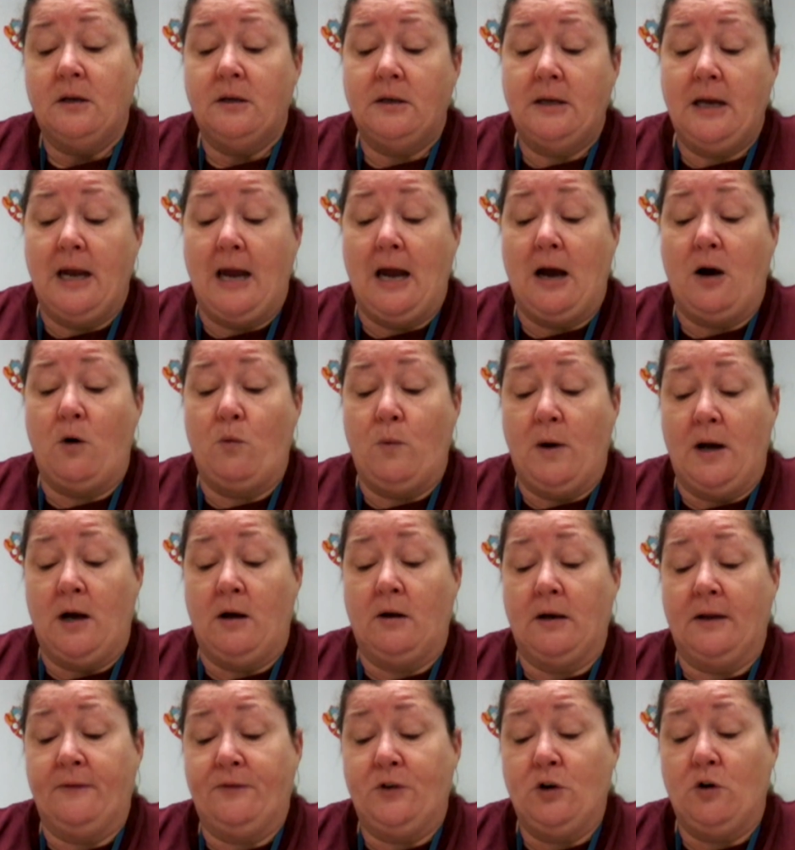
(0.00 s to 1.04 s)
Yeah,
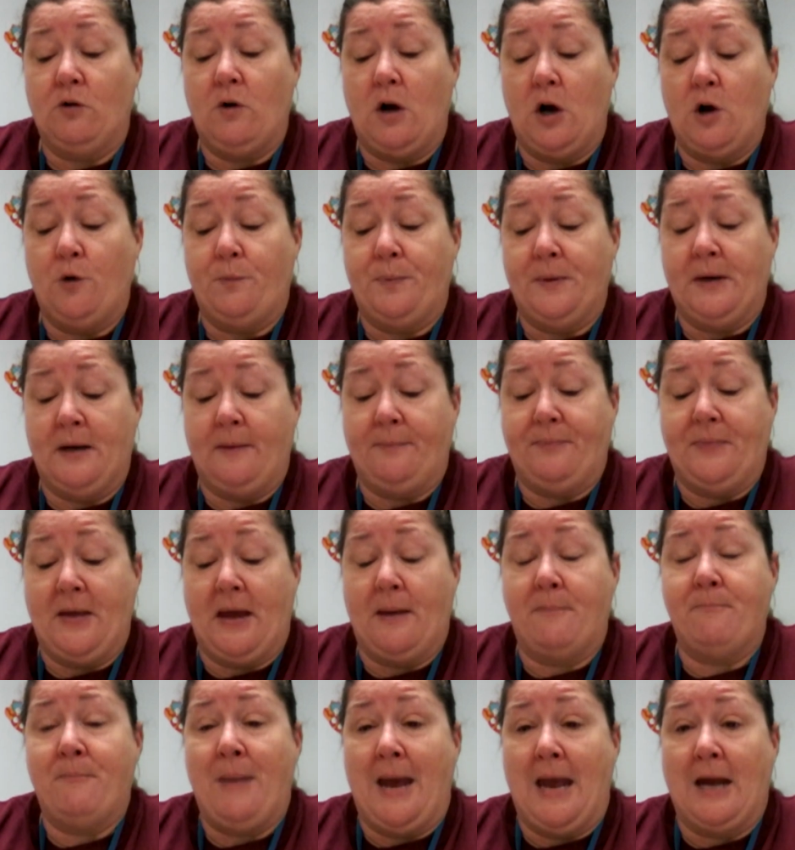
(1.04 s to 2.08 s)
well, if you'll open up
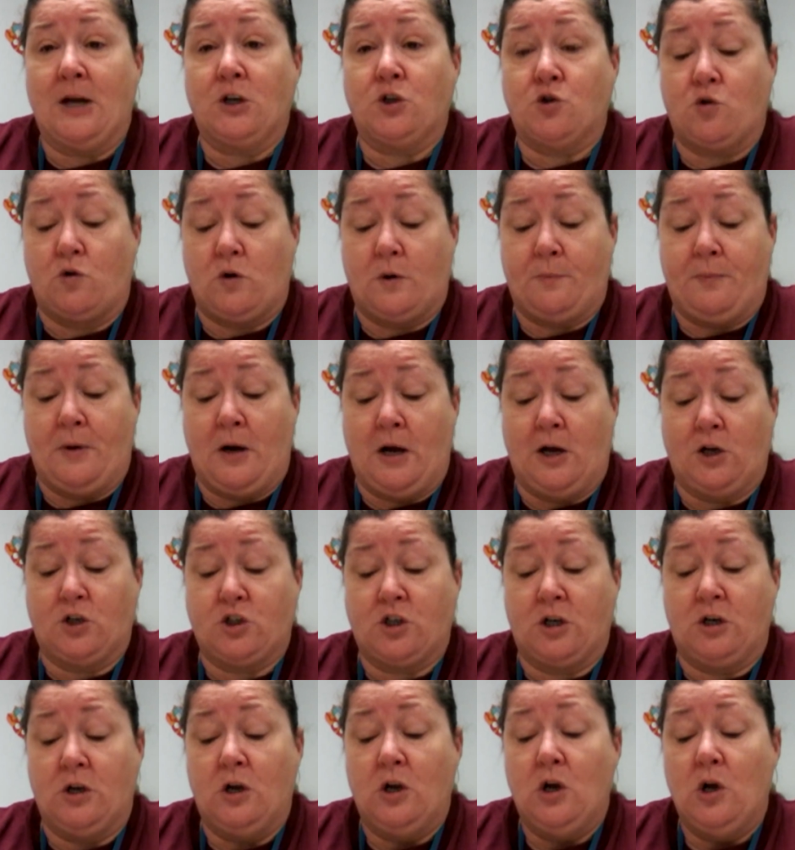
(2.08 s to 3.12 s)
that back door,
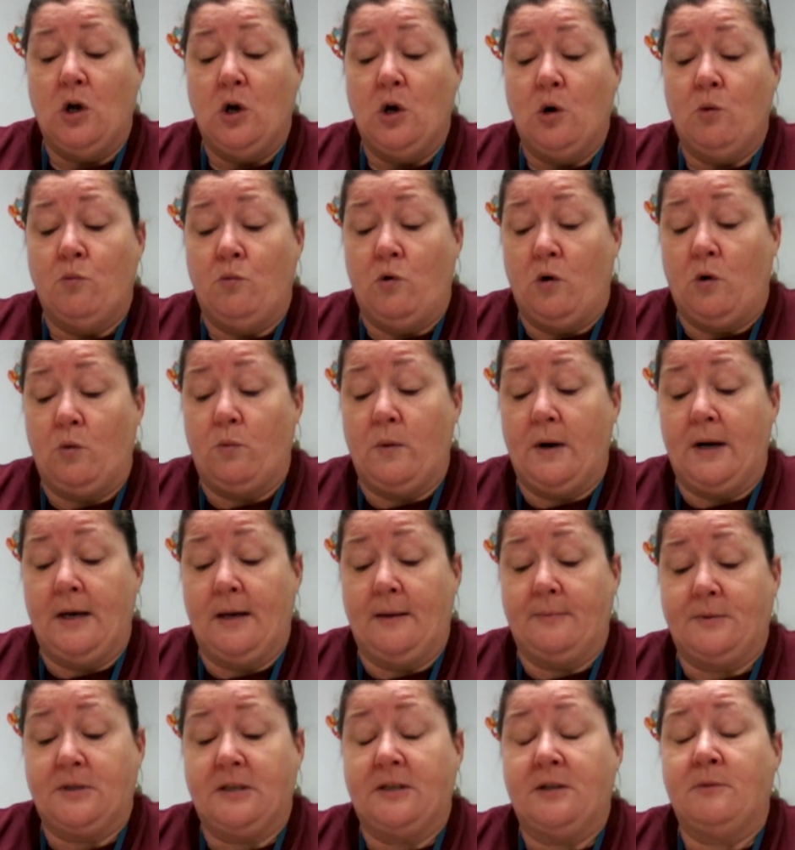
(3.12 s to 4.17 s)
Pasha, we'll run
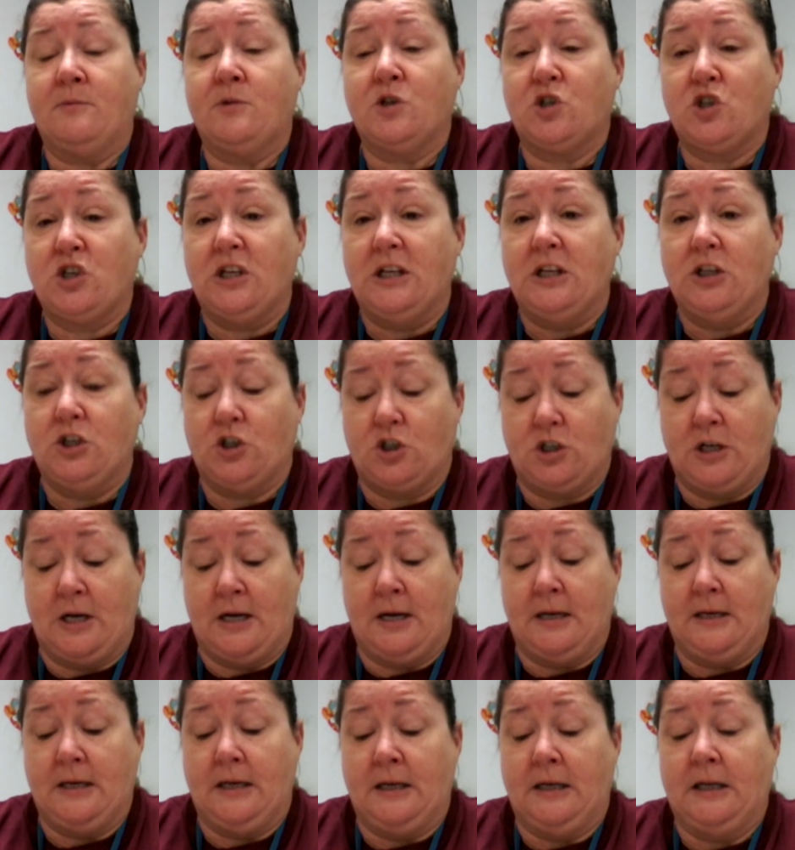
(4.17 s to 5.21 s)
up to the machine
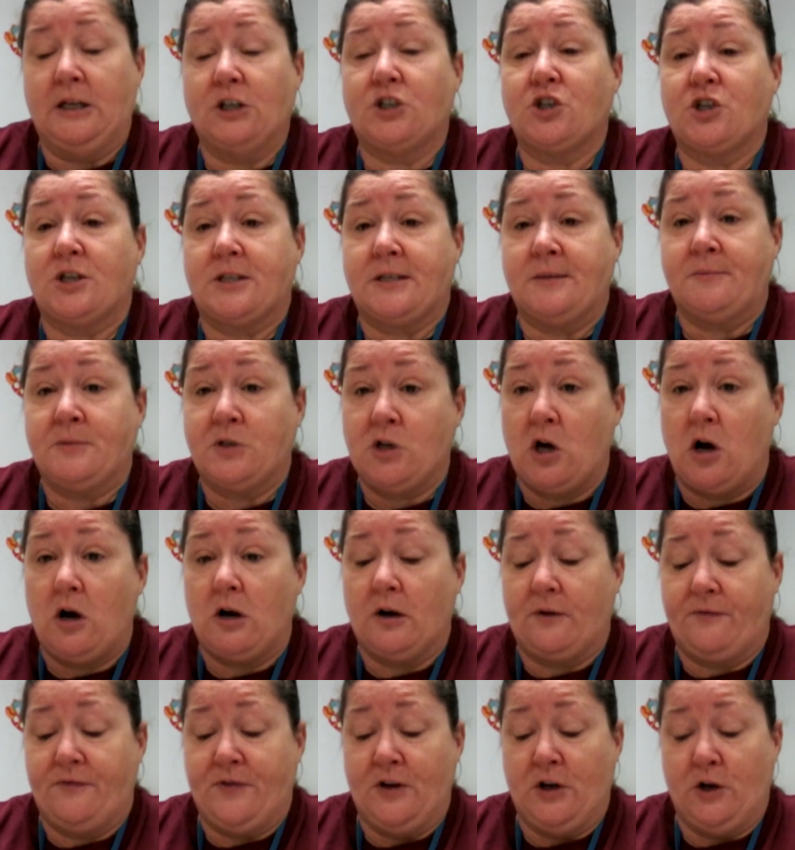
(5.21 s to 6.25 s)
shed and get you some
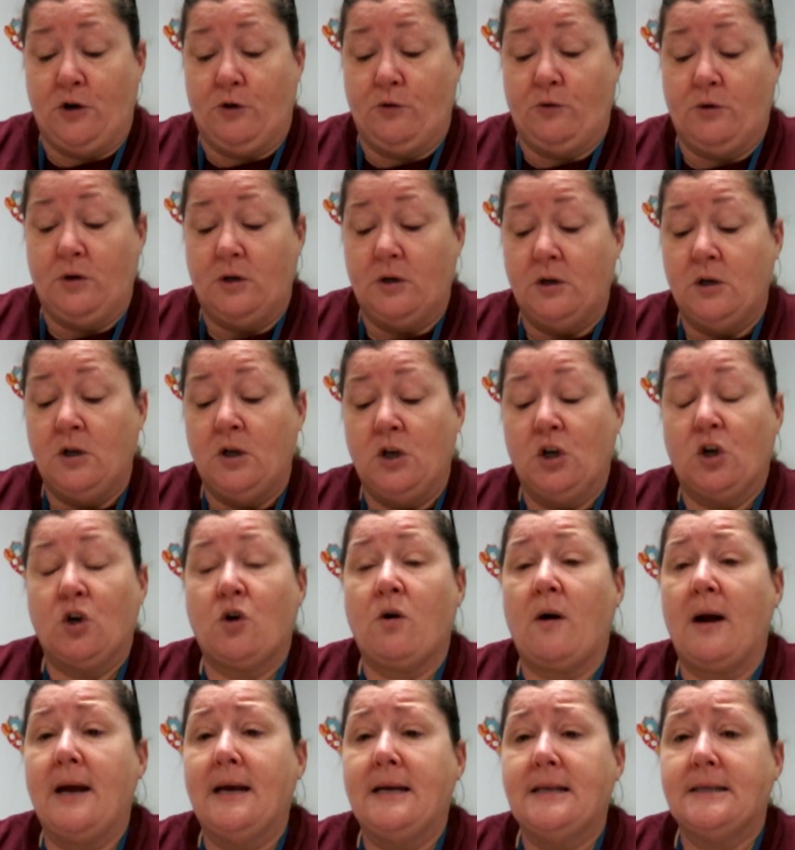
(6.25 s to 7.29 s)
dog food.
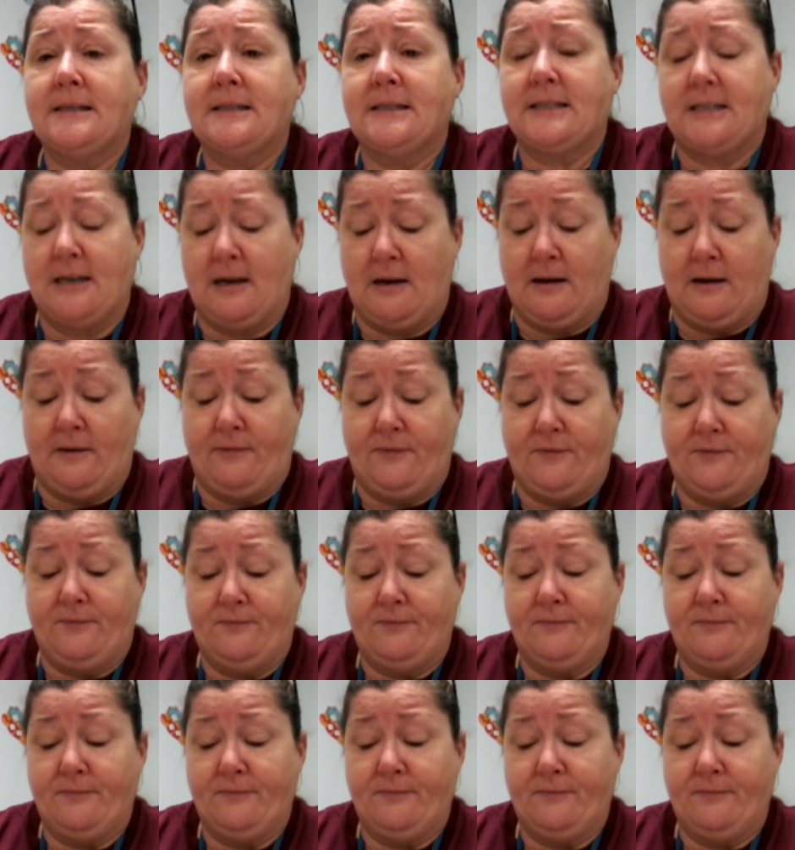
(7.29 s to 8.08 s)
Great stuff.